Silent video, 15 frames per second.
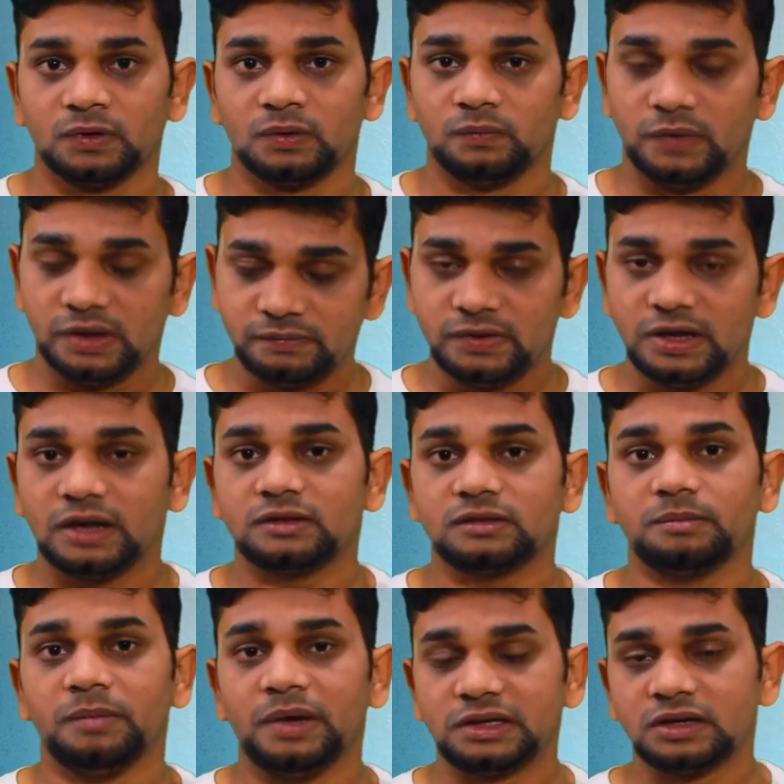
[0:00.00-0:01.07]
When we
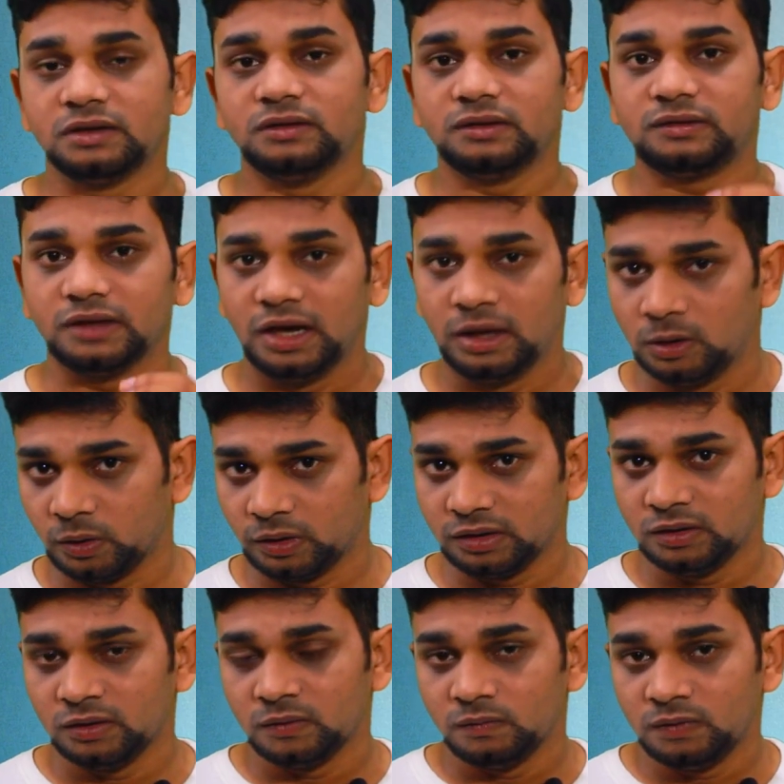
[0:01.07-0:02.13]
are making this alloy,
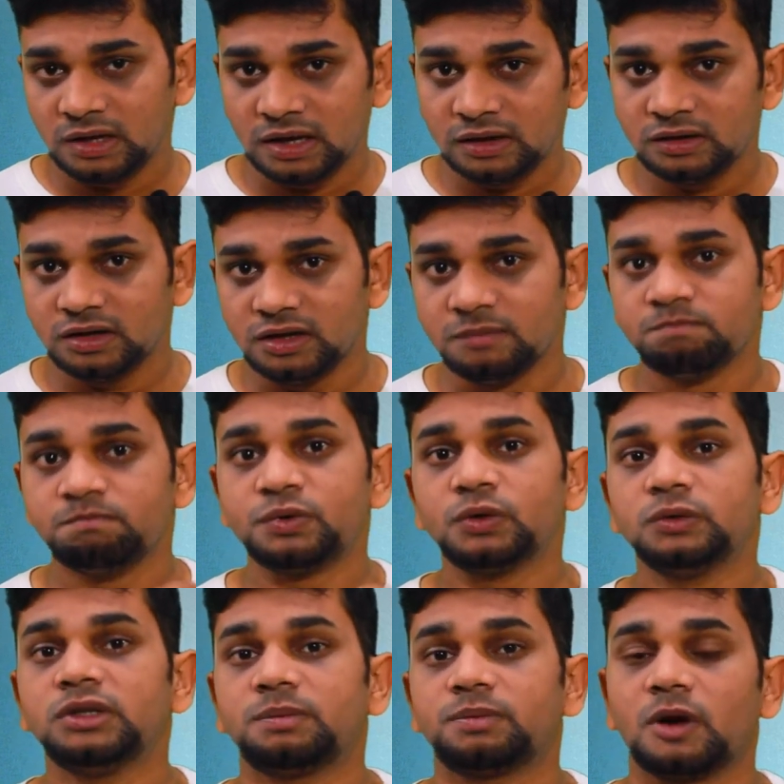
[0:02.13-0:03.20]
we can
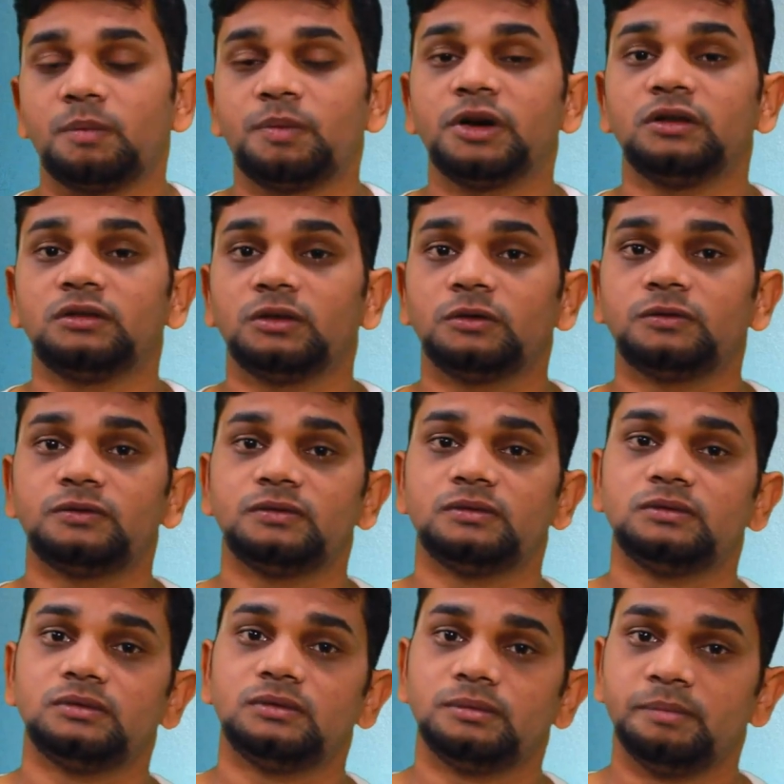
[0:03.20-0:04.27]
improve the properties of
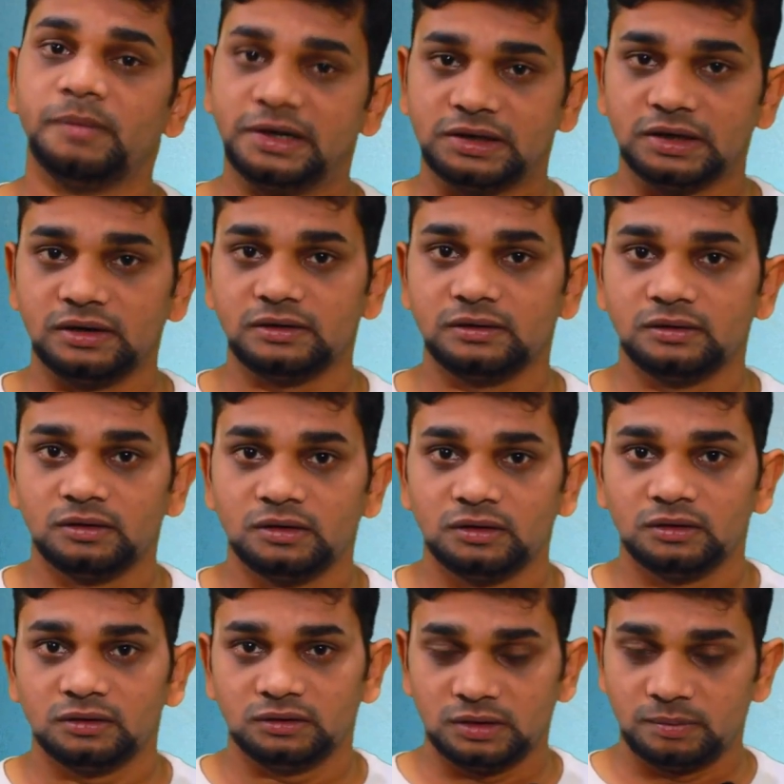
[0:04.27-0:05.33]
metal.
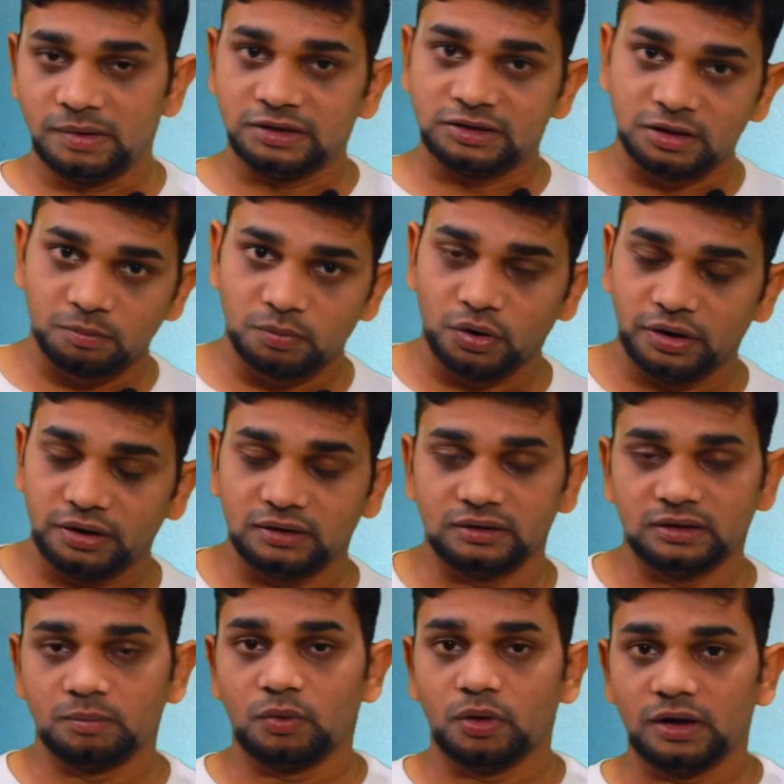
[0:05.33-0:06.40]
The melting point,
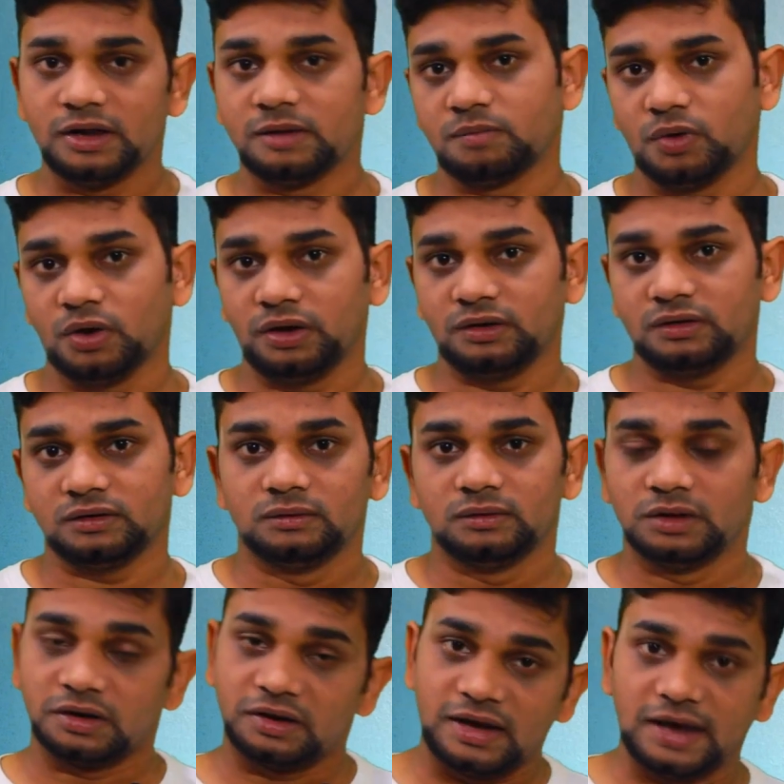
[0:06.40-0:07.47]
the boiling point,
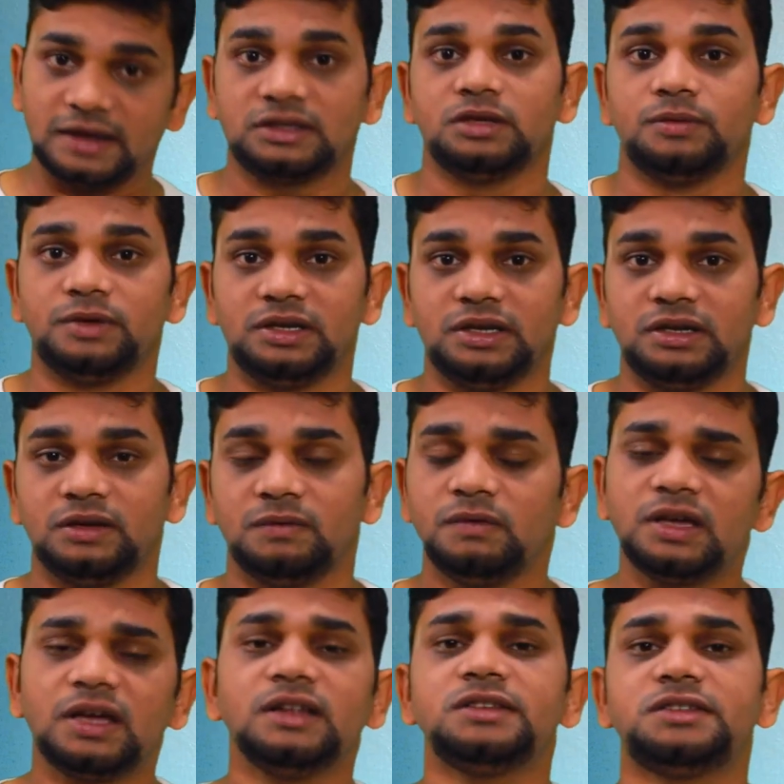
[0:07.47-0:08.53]
the reactivity.
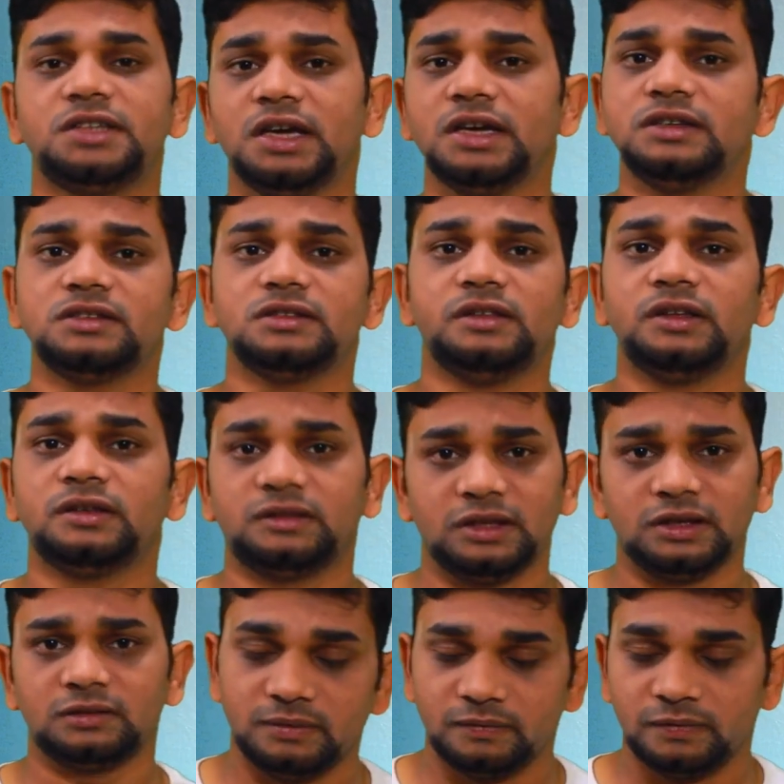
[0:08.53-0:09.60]
We can change these
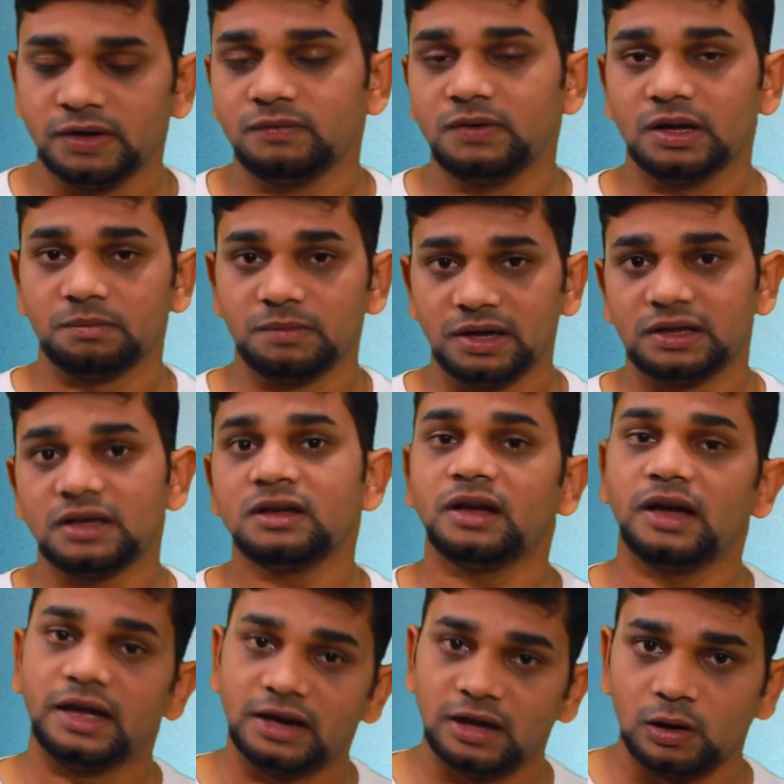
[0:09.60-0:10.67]
things when we are making
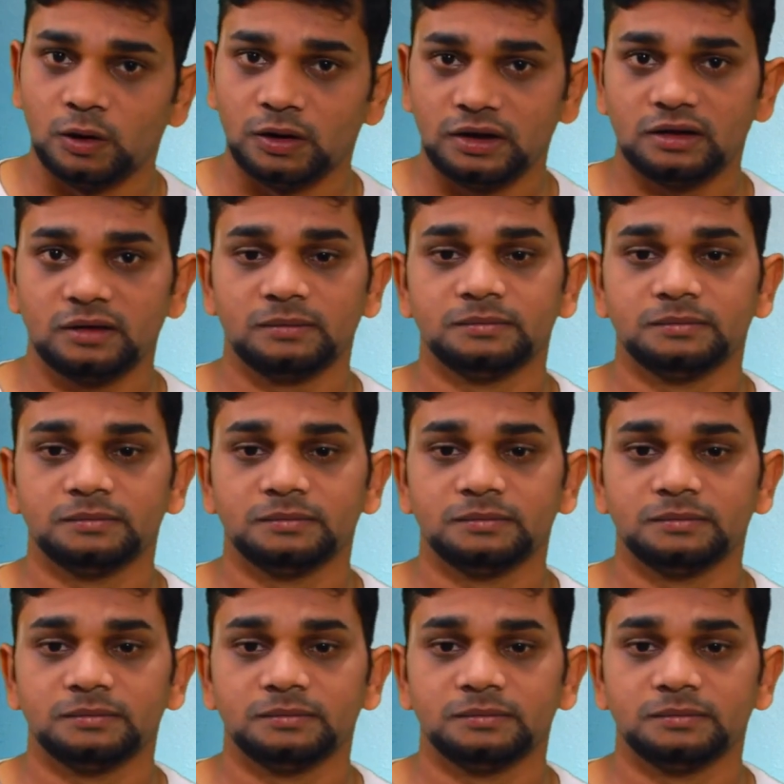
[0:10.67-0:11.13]
an alloy.